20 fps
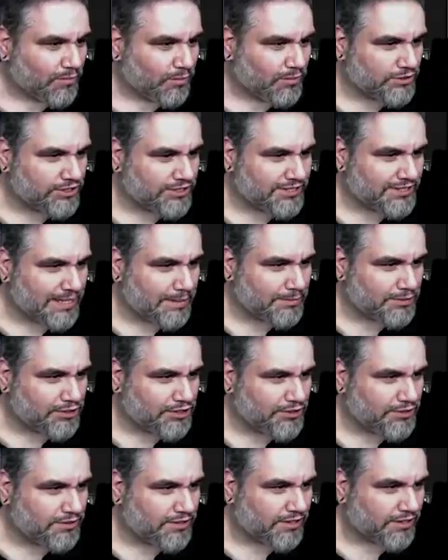Which is the same as
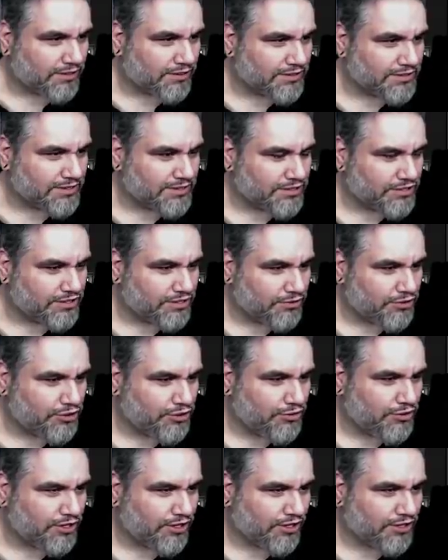two cards. Is it
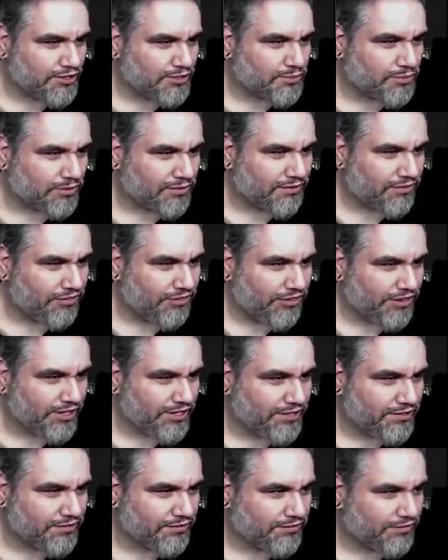two cards worth
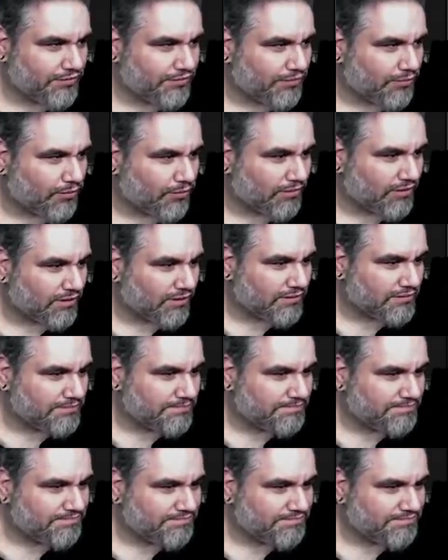these four?